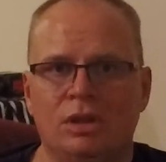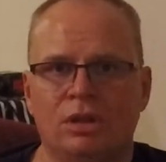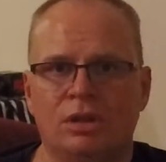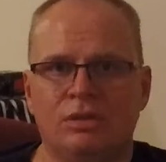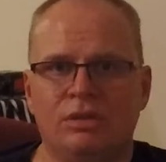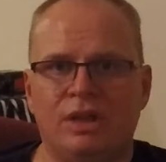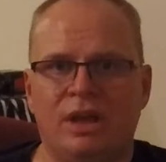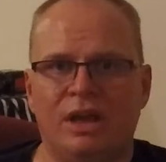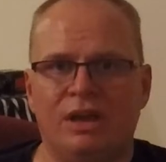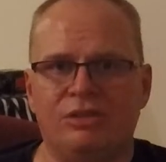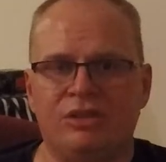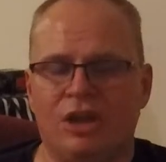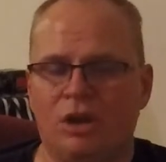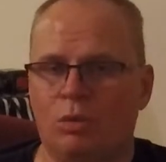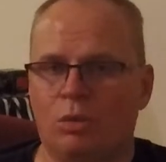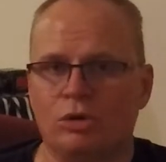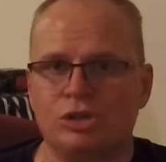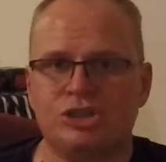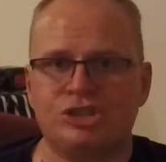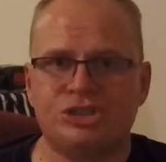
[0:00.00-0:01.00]
that they
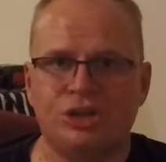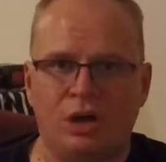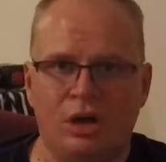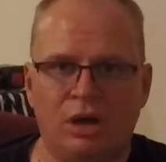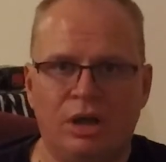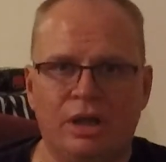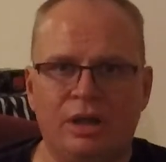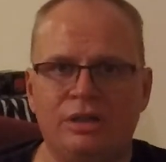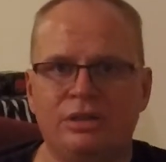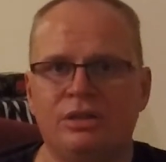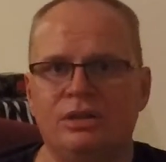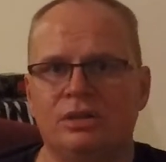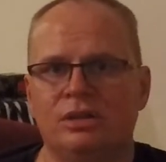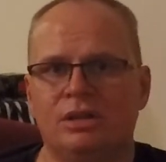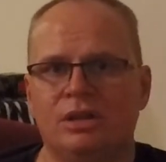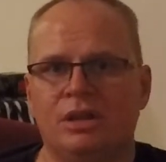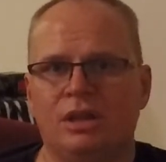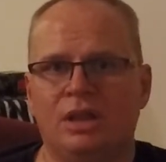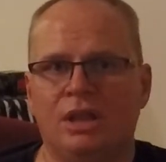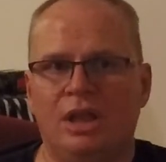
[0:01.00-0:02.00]
were shunned
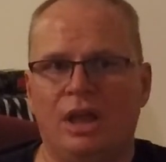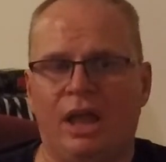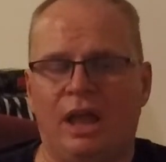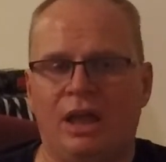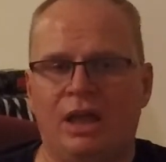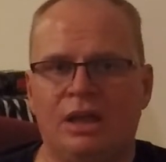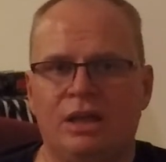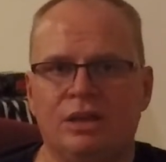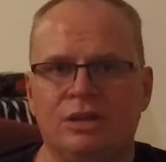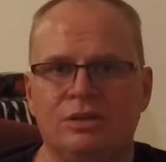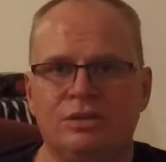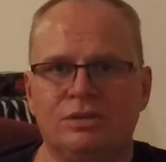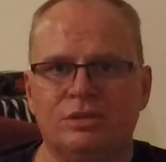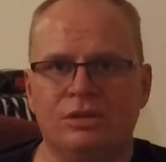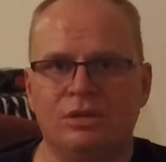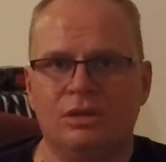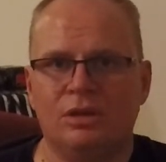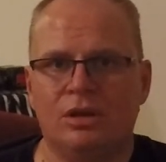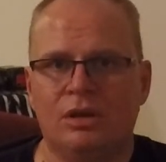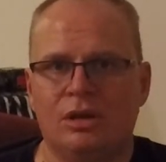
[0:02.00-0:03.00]
and
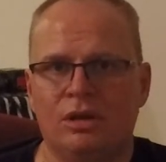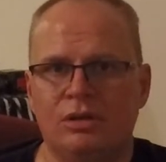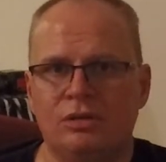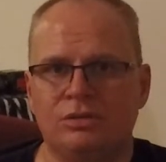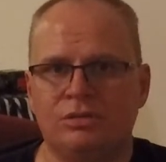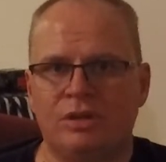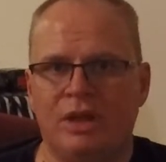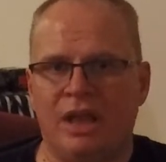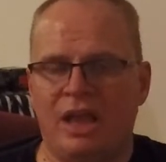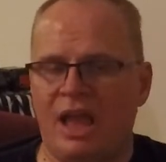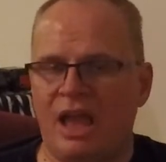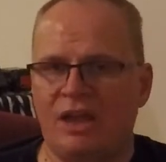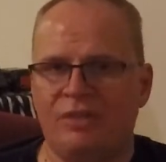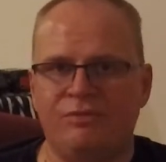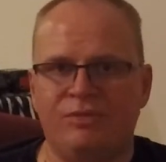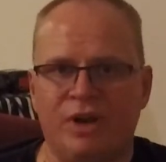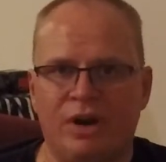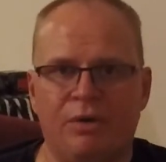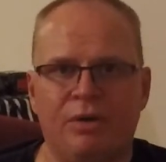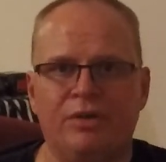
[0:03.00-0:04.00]
they had
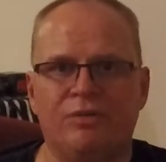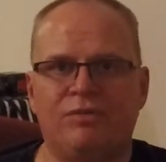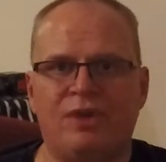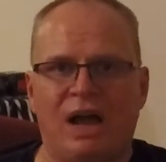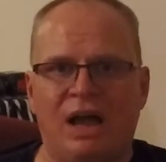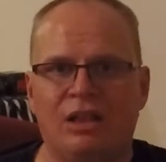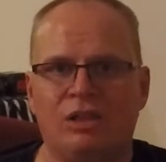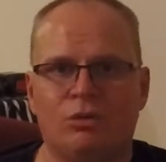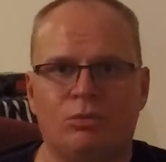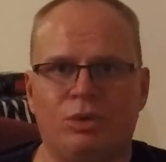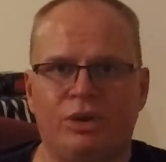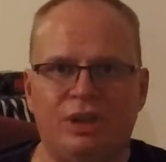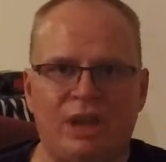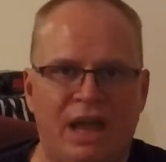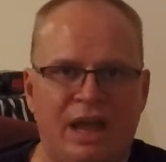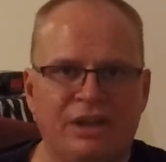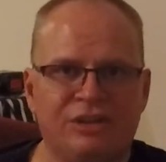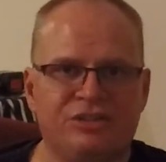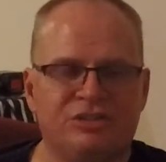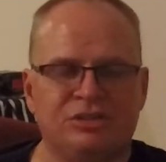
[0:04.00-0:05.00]
very violent
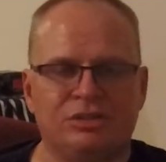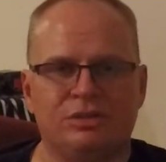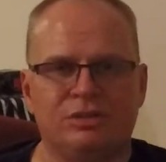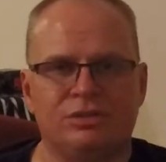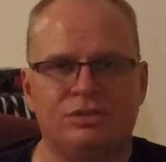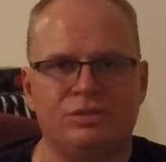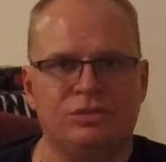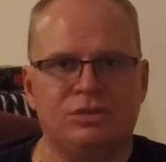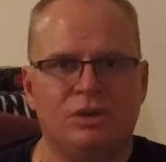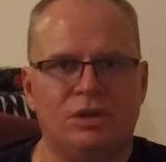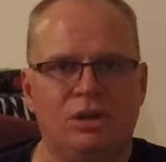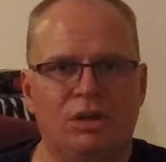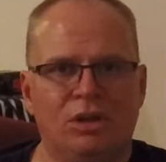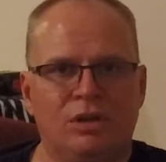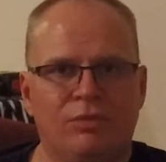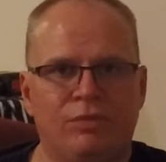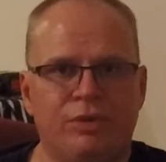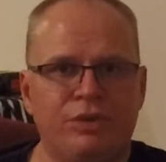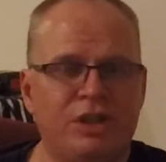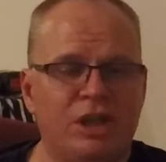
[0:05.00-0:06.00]
reactions
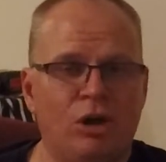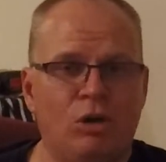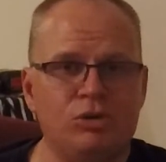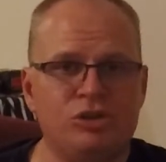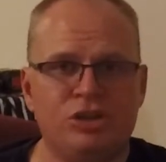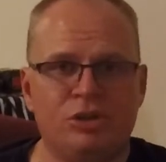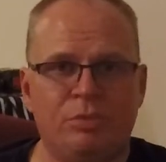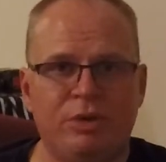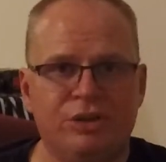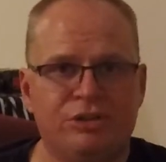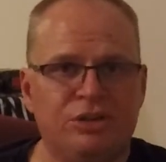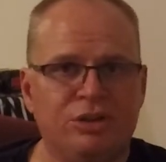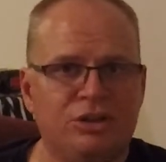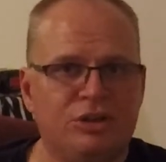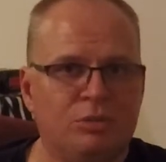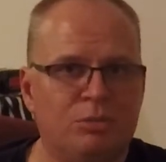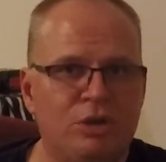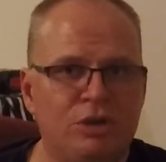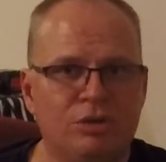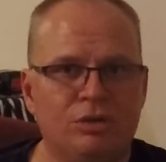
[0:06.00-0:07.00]
from the LGBT
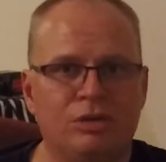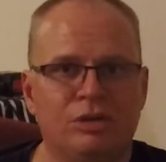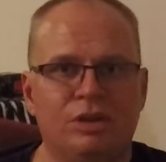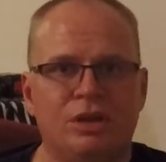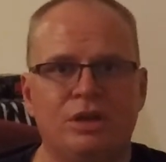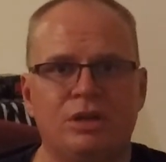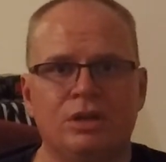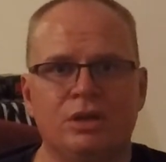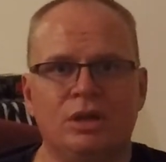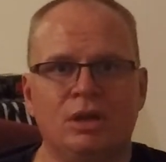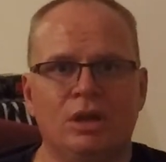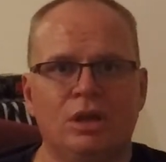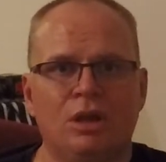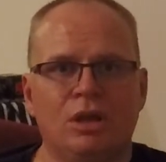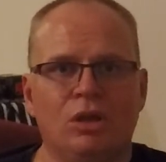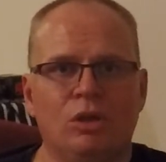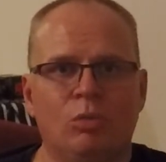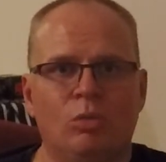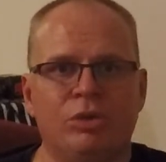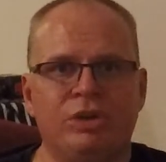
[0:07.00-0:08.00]
community
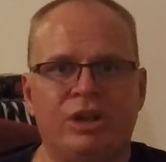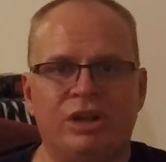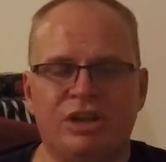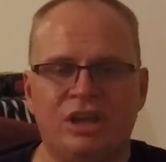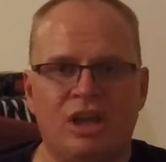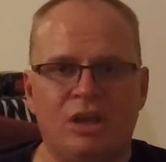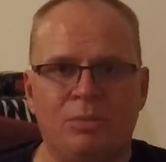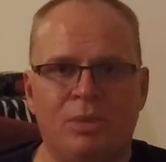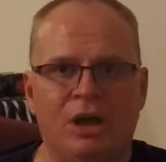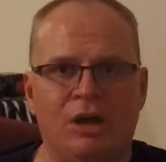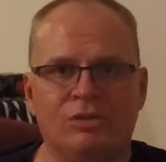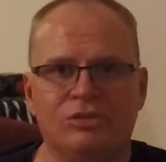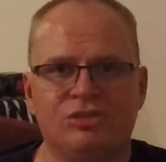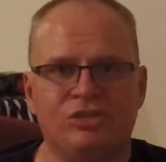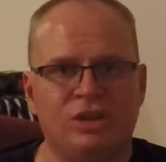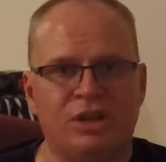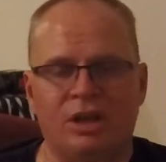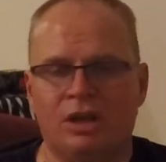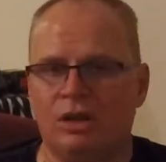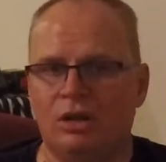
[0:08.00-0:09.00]
when they came out and
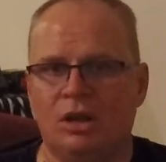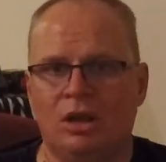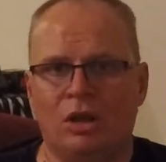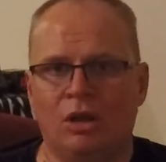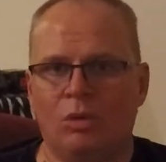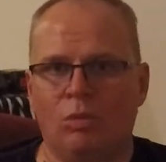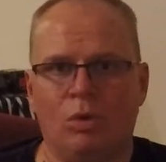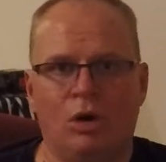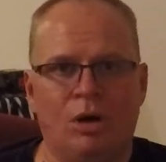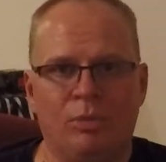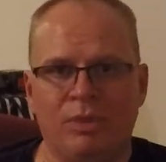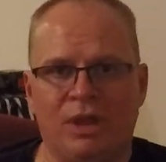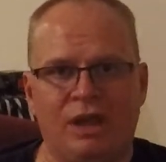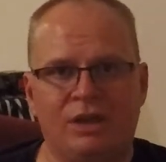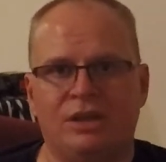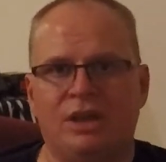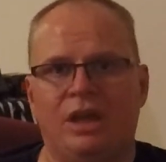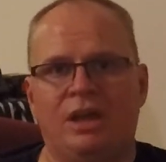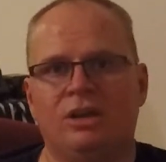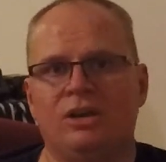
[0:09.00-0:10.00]
said, well, I'm not
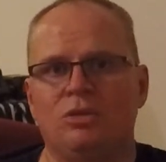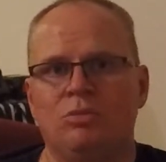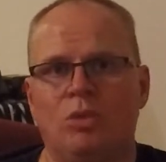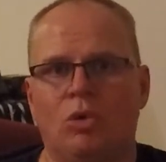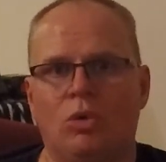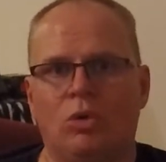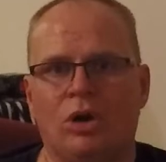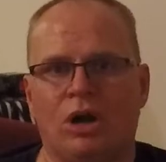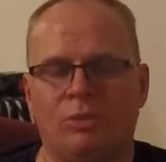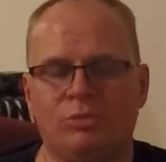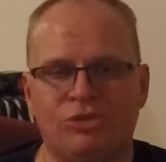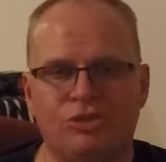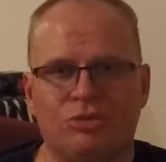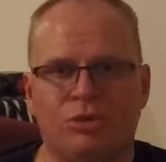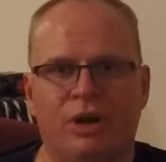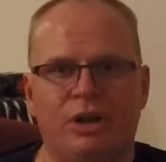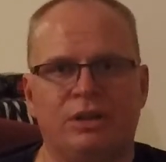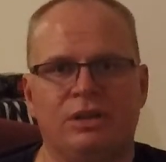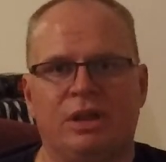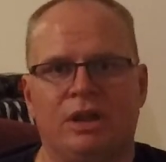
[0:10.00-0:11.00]
gay anymore, I'm
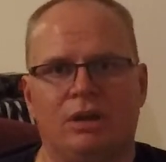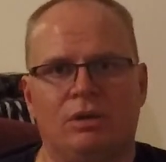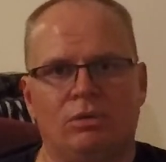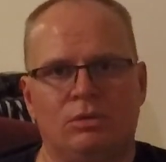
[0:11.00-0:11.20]
straight now.